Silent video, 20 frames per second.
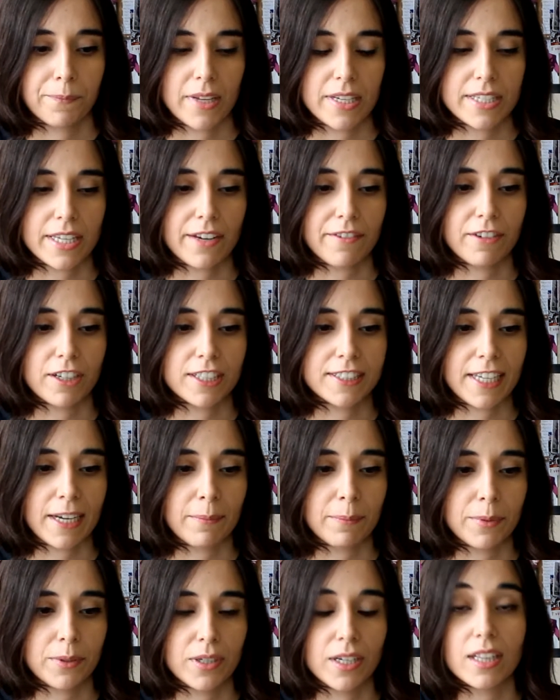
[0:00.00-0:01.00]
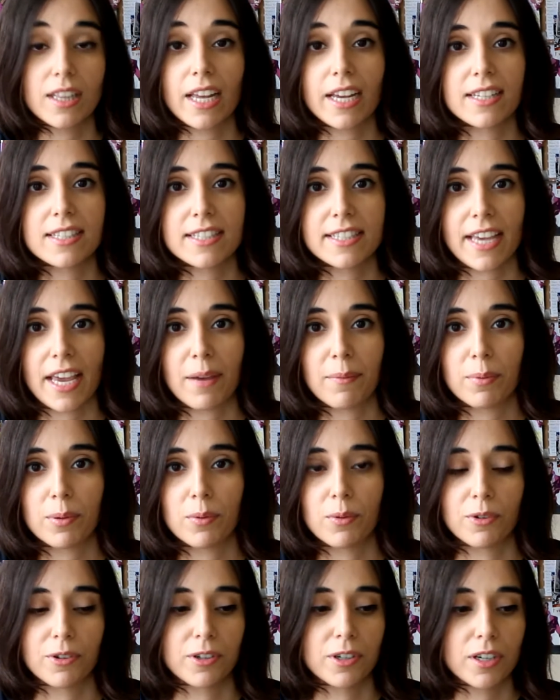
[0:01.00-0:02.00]
Say for example, a landscape
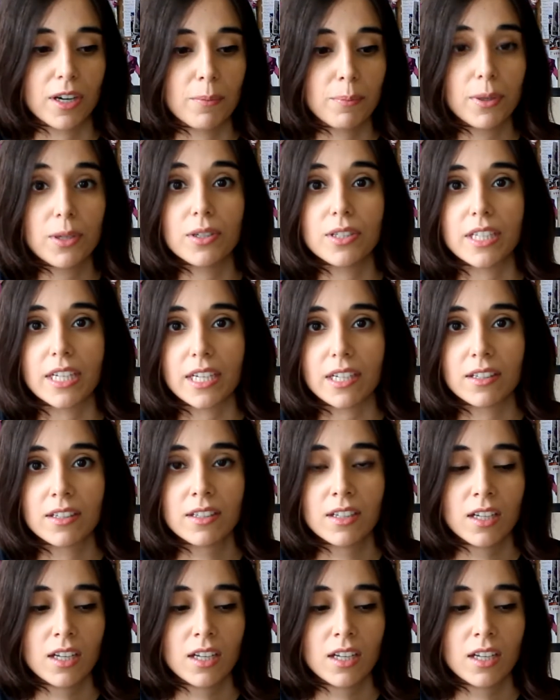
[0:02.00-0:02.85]
or a building.